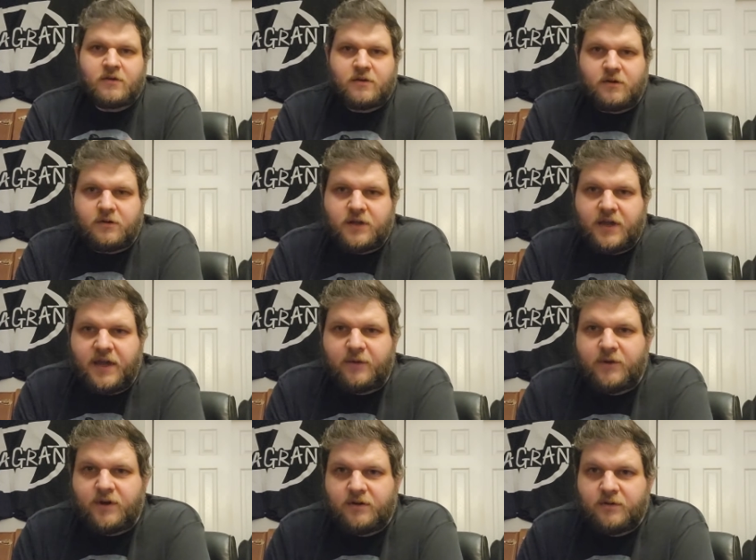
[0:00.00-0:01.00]
Okay,
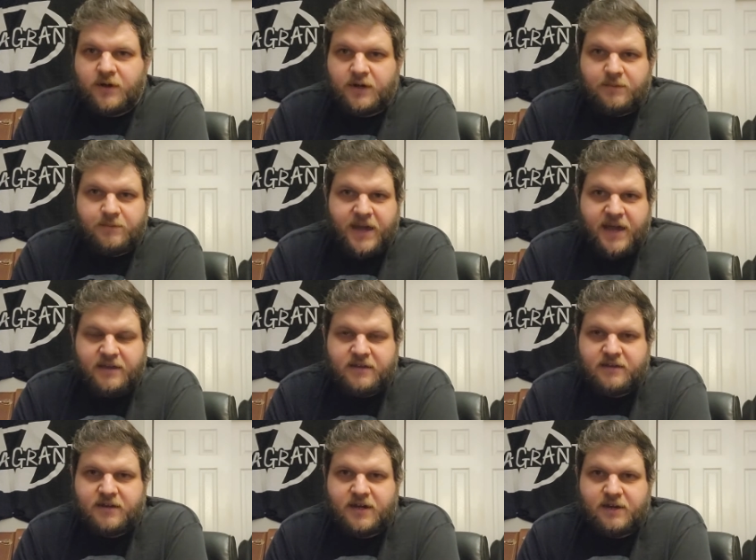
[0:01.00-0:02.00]
well, welcome back.
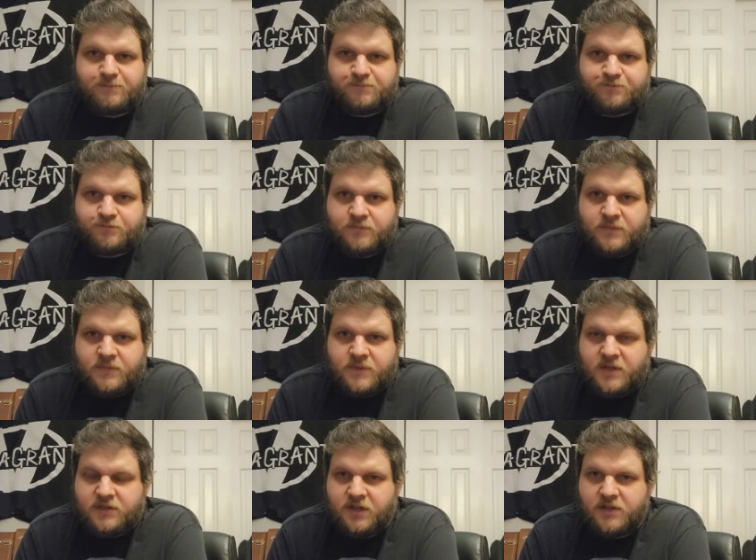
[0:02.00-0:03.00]
Um,
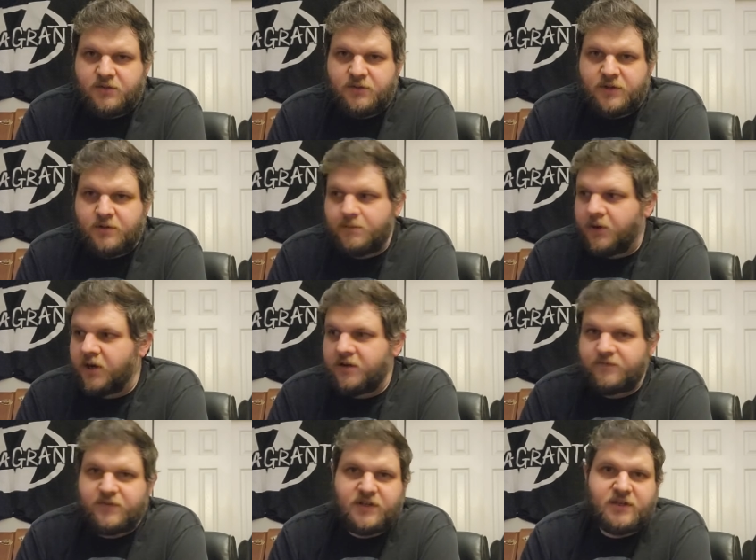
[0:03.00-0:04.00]
I thought I'd do another
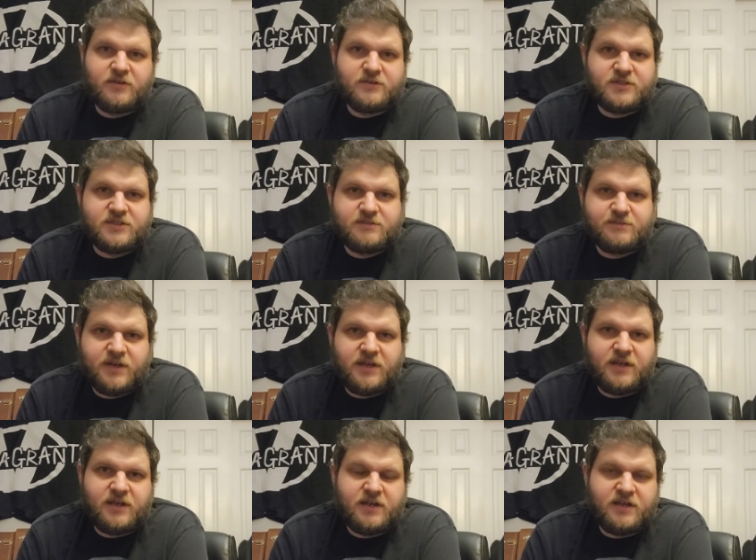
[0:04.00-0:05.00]
Martin video since
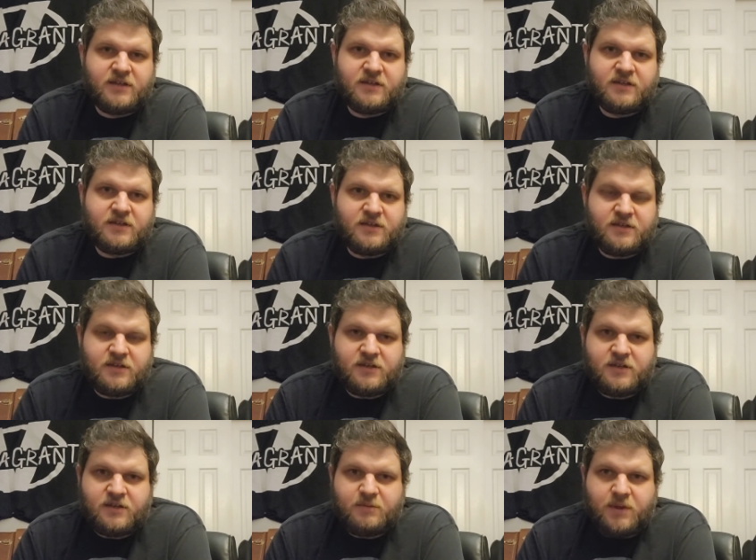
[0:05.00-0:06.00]
my uh,
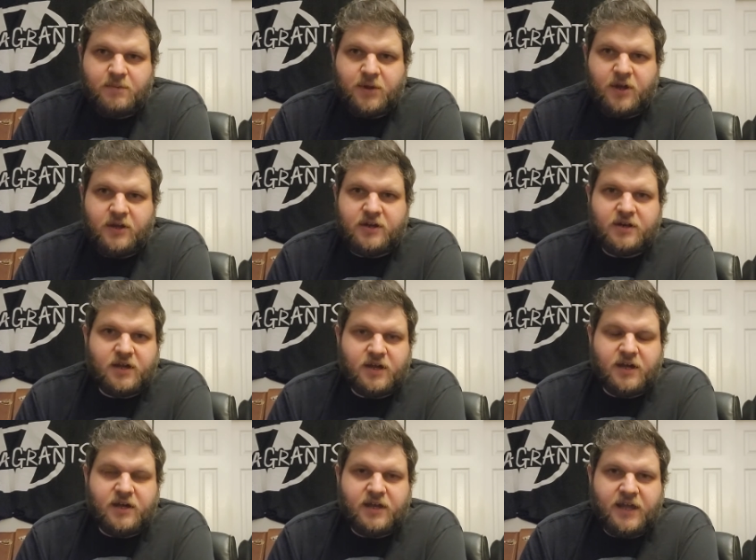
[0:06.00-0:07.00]
my Martin
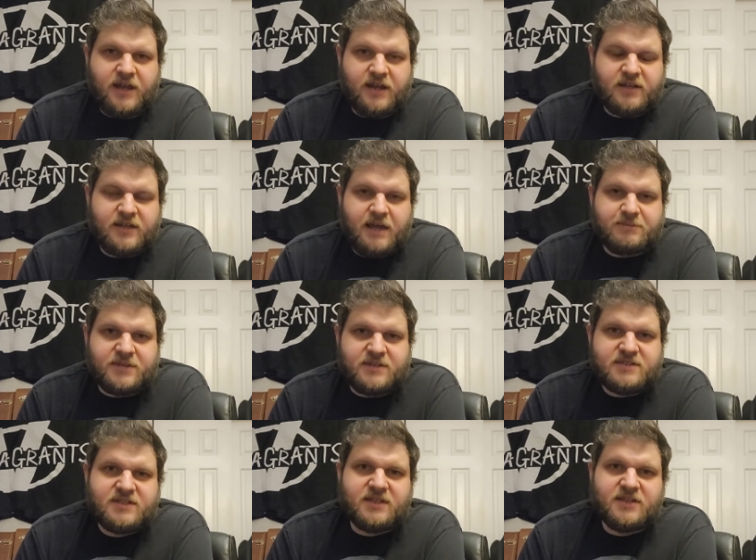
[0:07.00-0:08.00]
uh, Eric Clapton
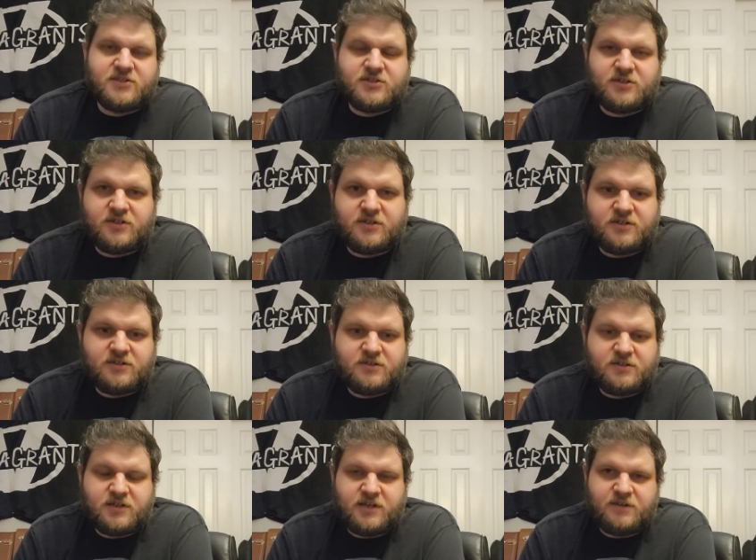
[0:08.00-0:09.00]
signature
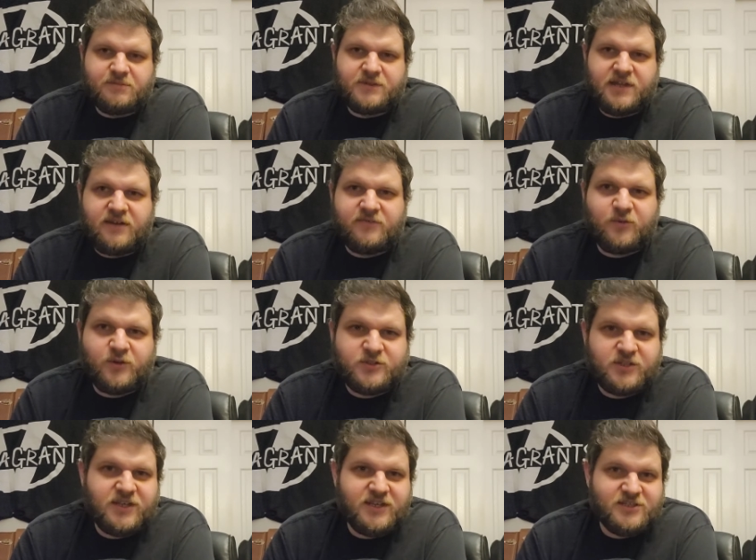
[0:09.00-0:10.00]
uh, that
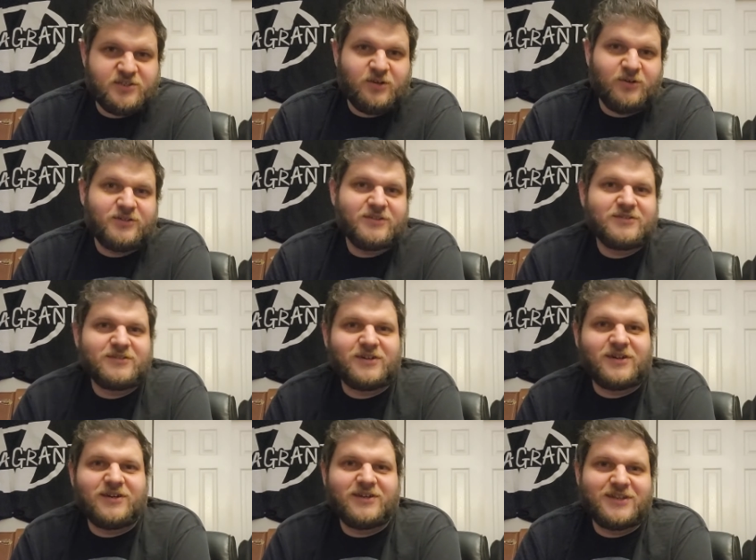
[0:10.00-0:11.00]
unfortunately is sold.
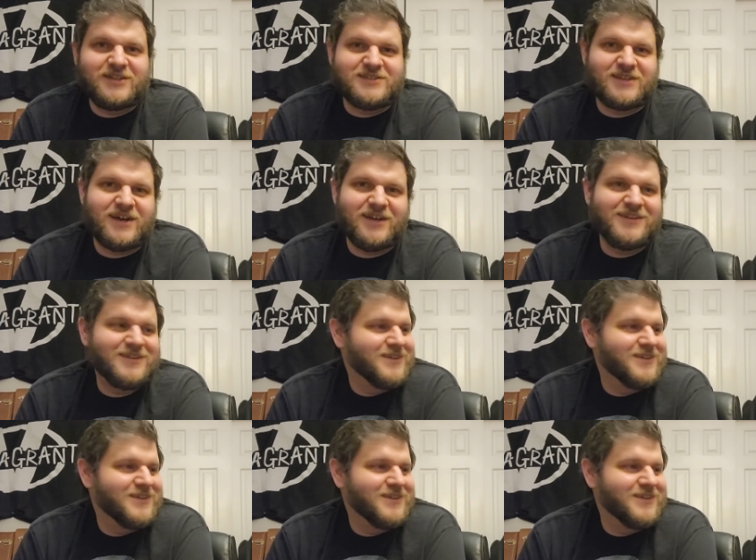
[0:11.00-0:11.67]
Uh, it is gone.